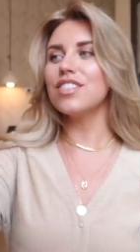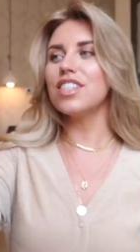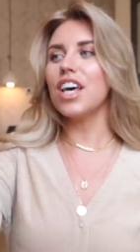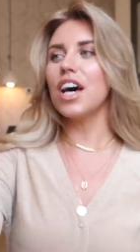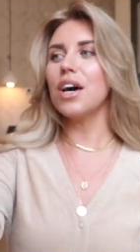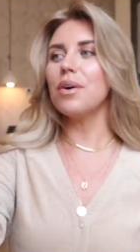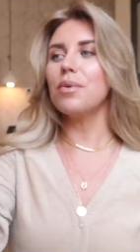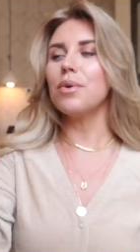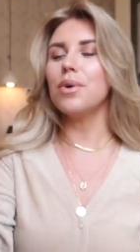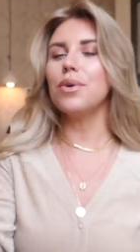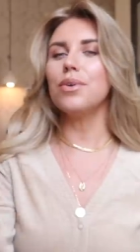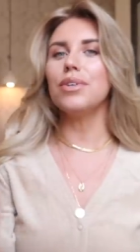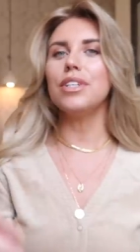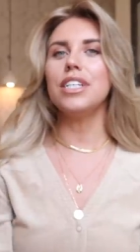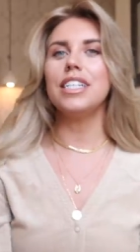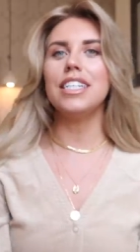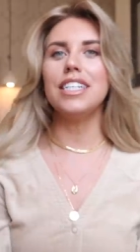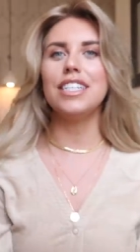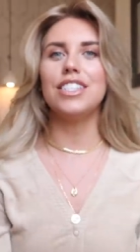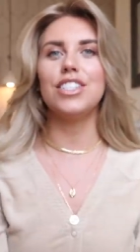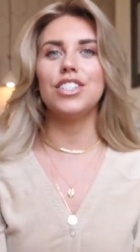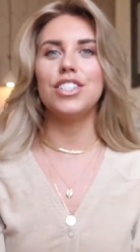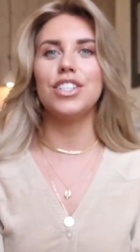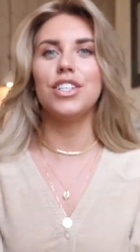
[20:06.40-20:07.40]
So all you
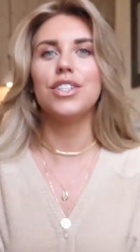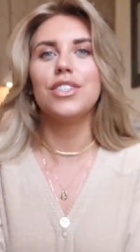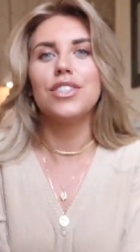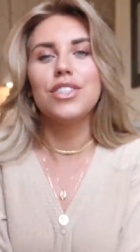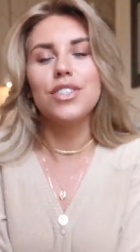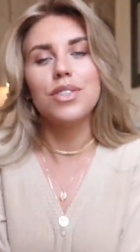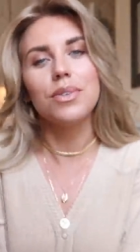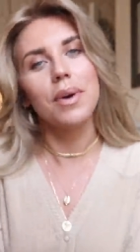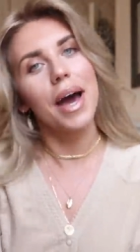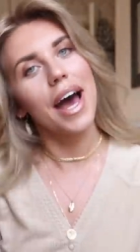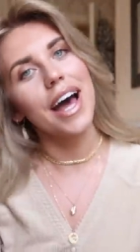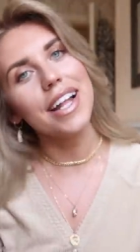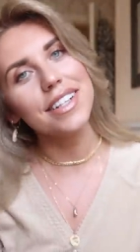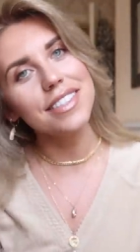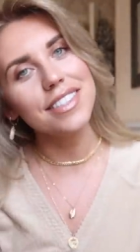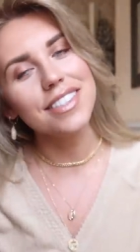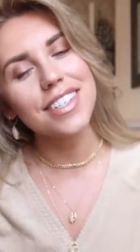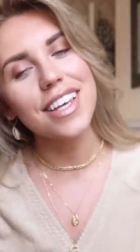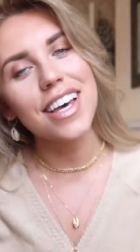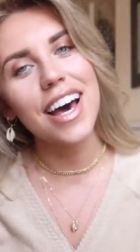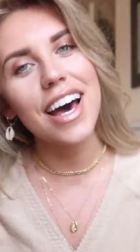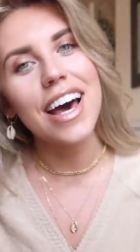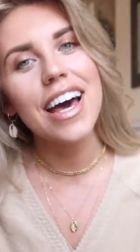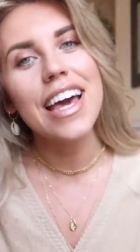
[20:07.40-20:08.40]
need to do to
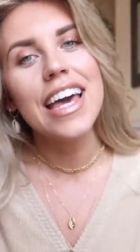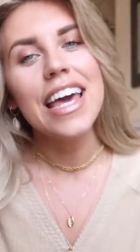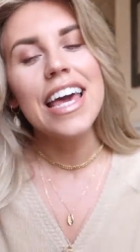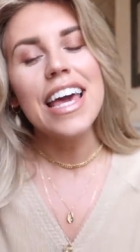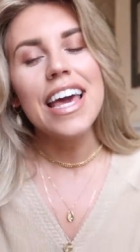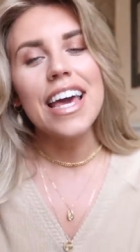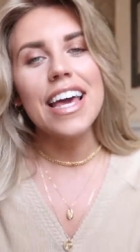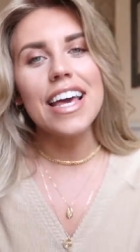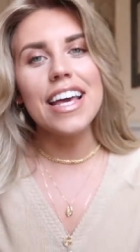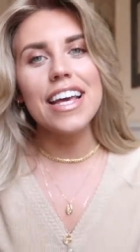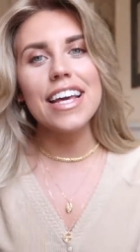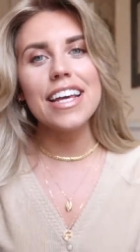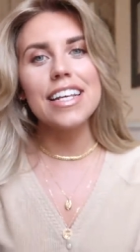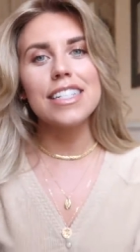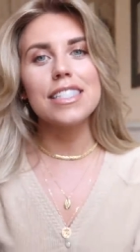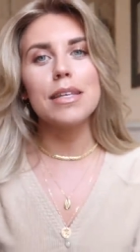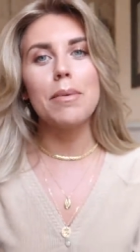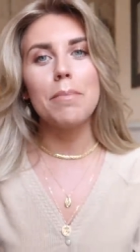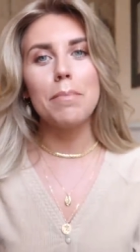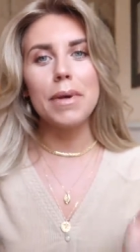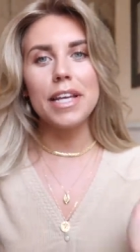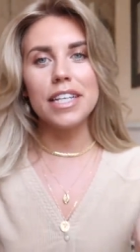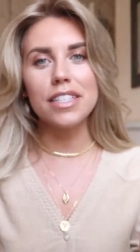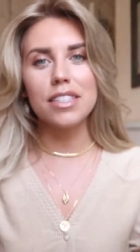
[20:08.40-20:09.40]
enter is
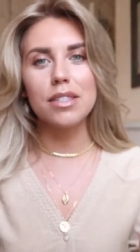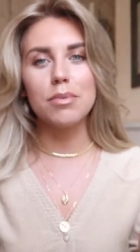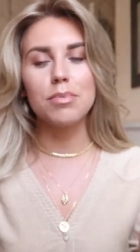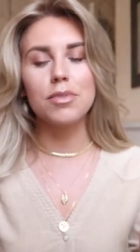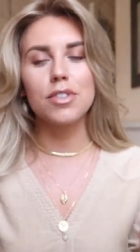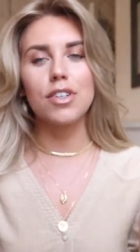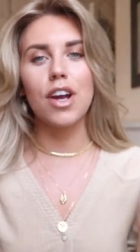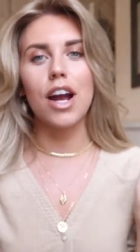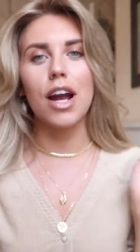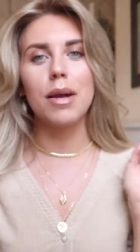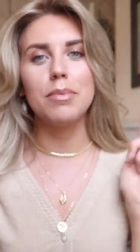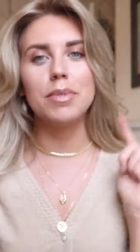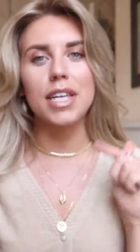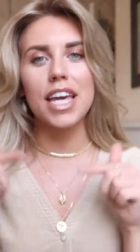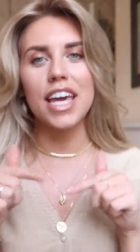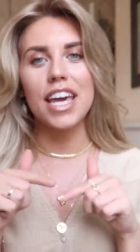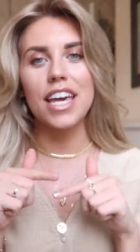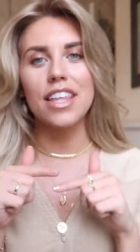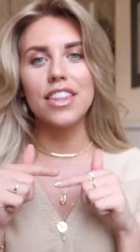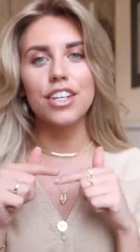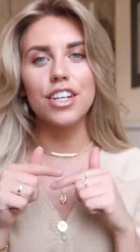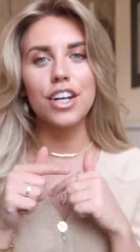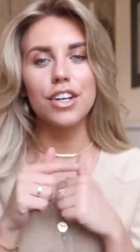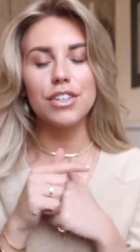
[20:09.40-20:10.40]
be subscribed,
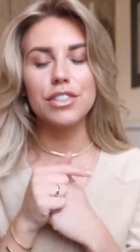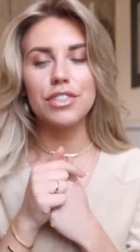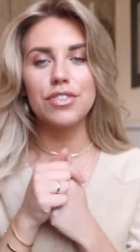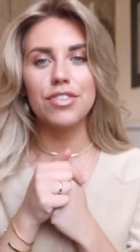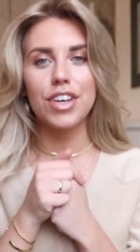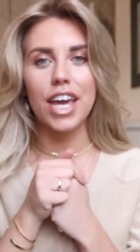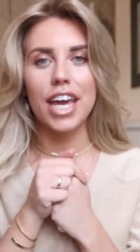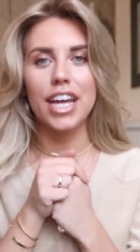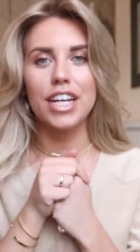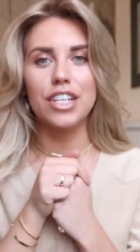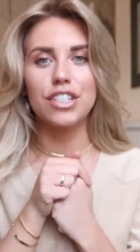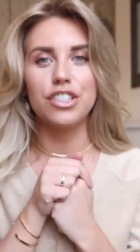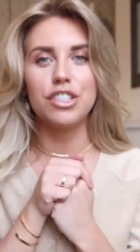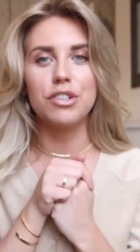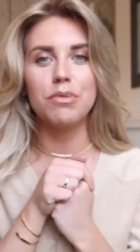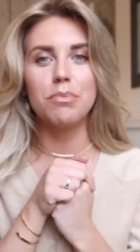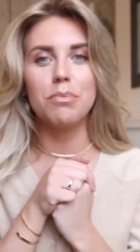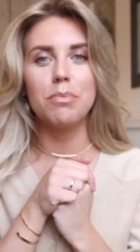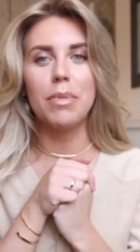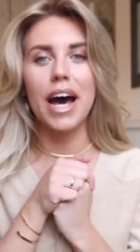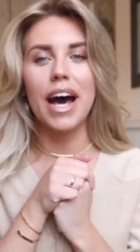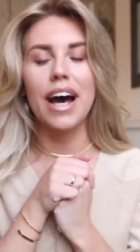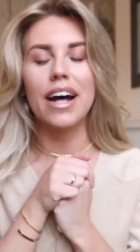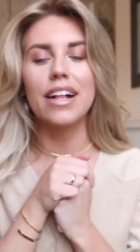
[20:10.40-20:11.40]
hit the
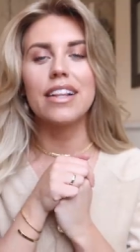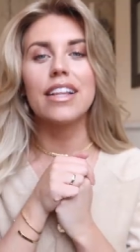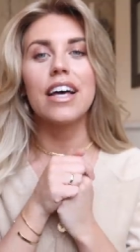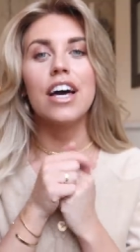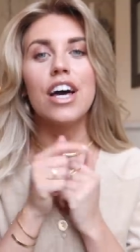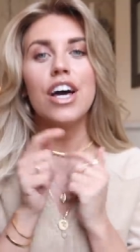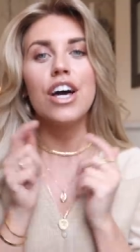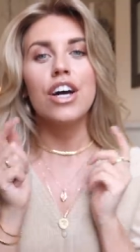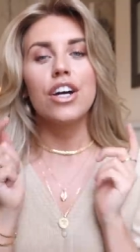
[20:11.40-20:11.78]
notification bell,